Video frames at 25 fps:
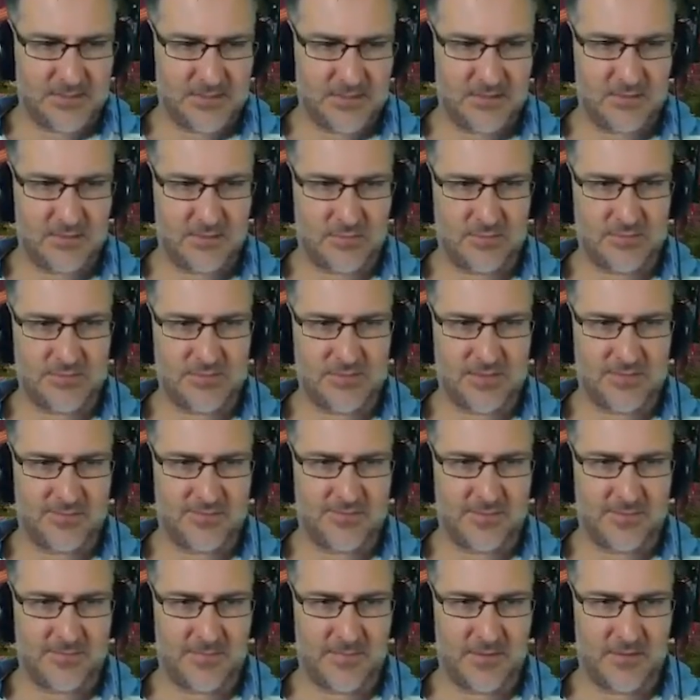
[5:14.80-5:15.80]
I throw stuff
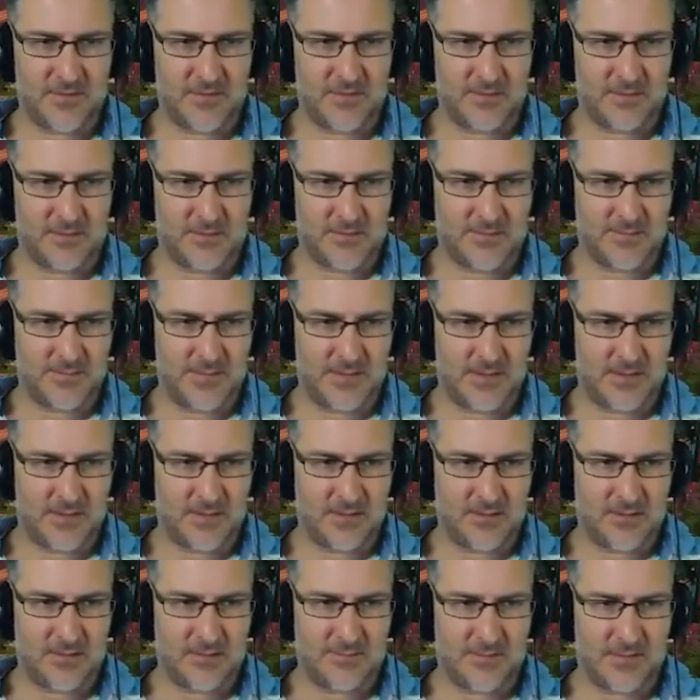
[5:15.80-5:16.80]
up there depending
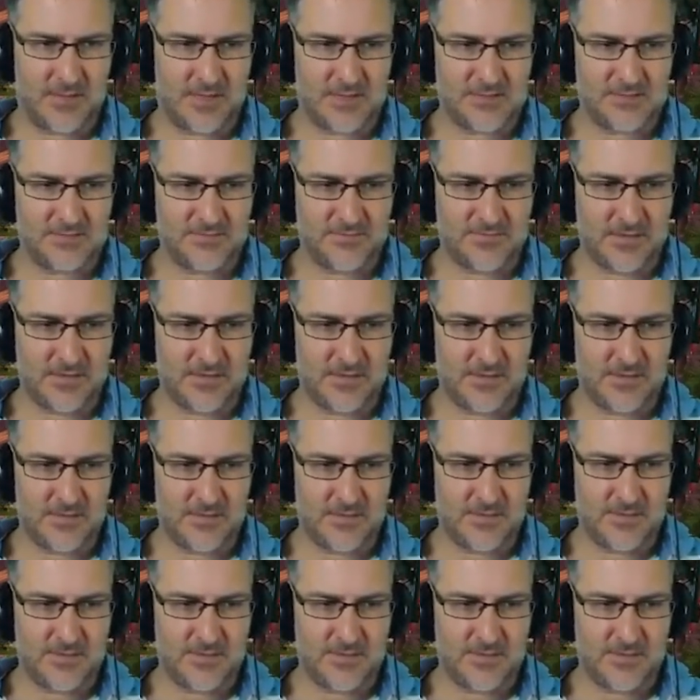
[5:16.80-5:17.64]
on a boss fight.